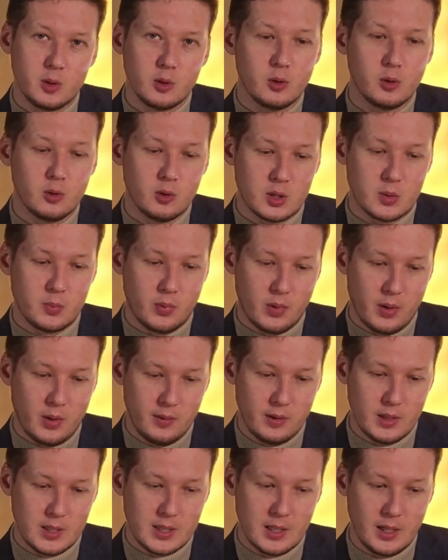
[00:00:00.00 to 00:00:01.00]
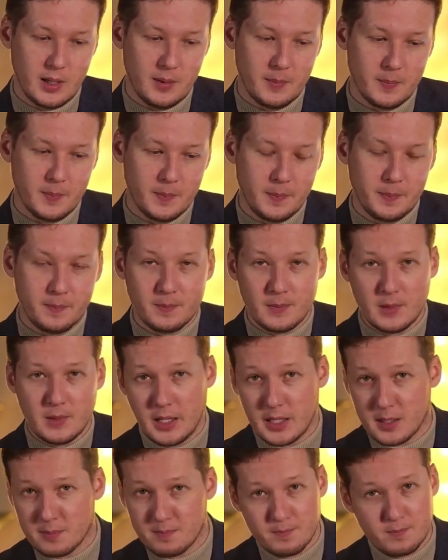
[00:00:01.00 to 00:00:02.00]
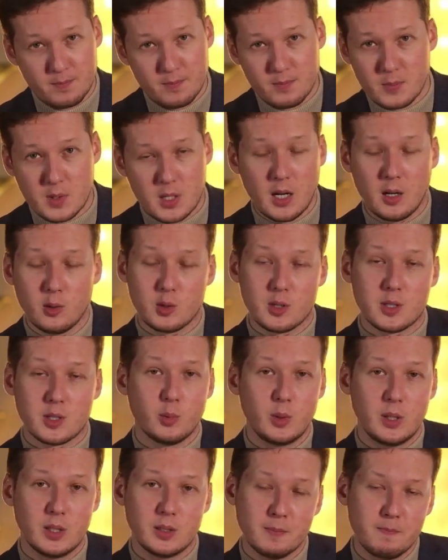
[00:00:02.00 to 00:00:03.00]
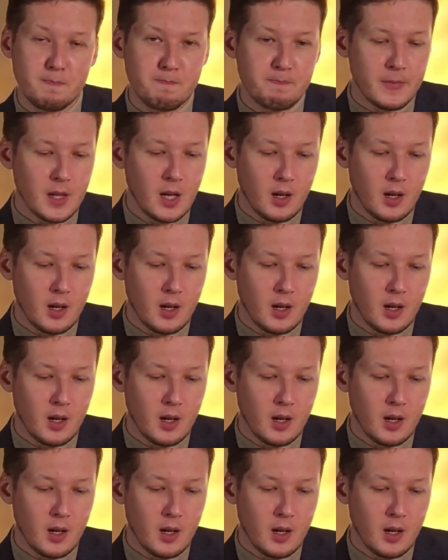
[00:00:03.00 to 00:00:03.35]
you used previously. Sounds sweet.